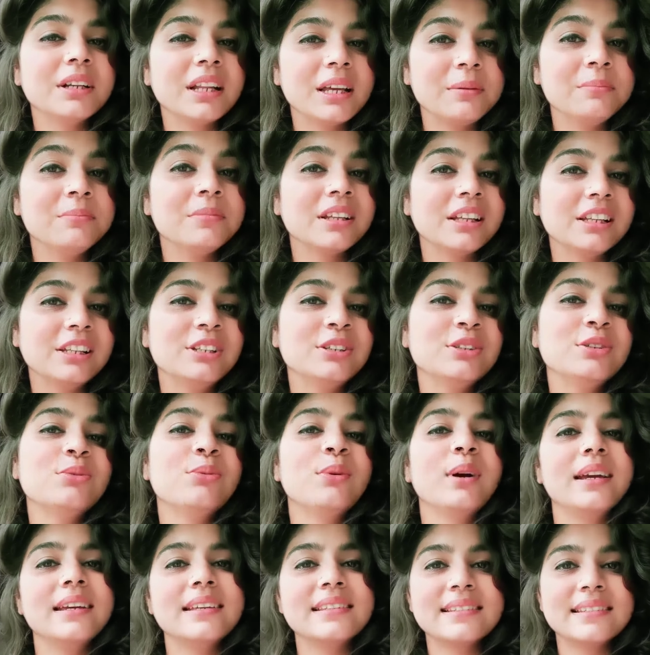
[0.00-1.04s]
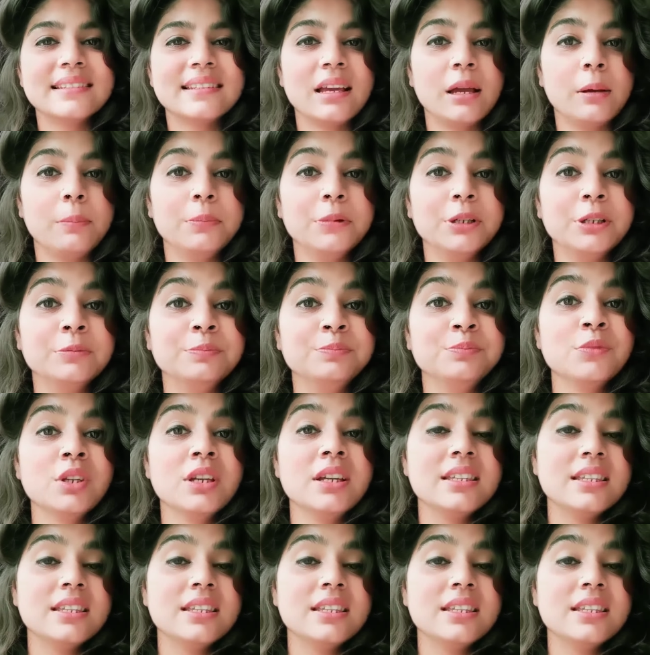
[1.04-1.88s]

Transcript: but I am telling you why is it happened.